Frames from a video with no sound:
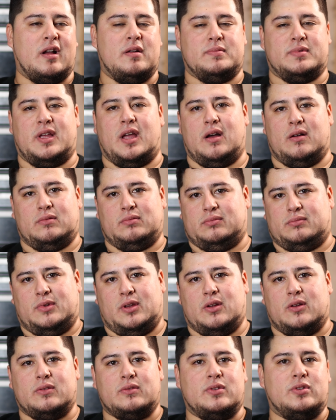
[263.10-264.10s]
and comes
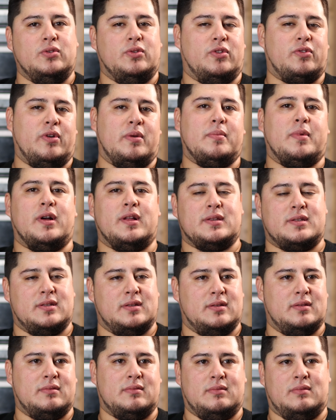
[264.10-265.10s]
out 2-3
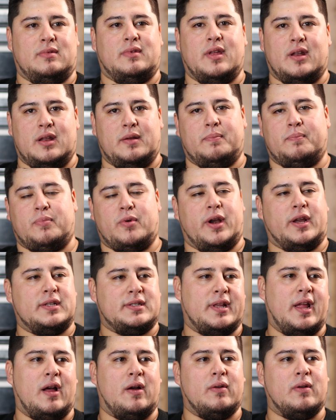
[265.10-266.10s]
months and then it
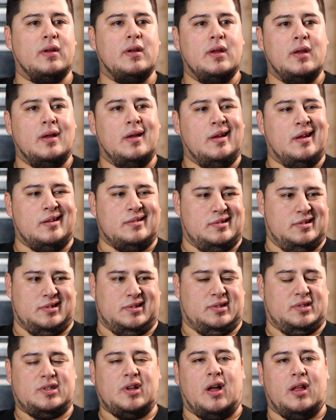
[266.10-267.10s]
breaks down.
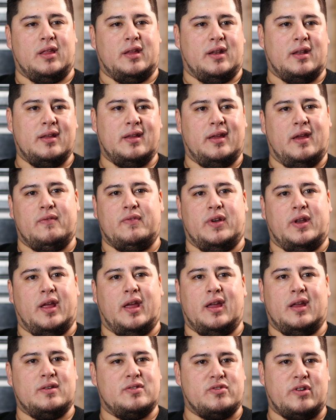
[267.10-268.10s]
She's solid every
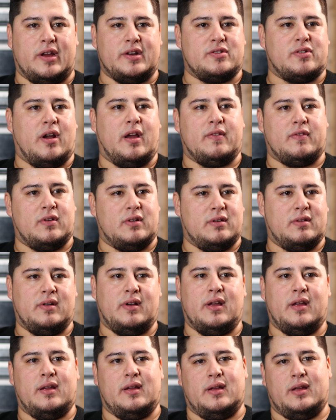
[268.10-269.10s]
day. I drive
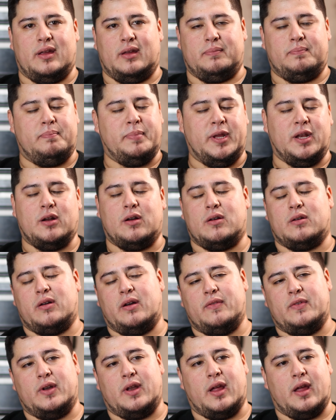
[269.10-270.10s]
her, I beat on
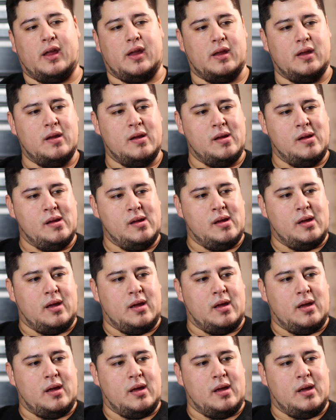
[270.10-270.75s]
her every day.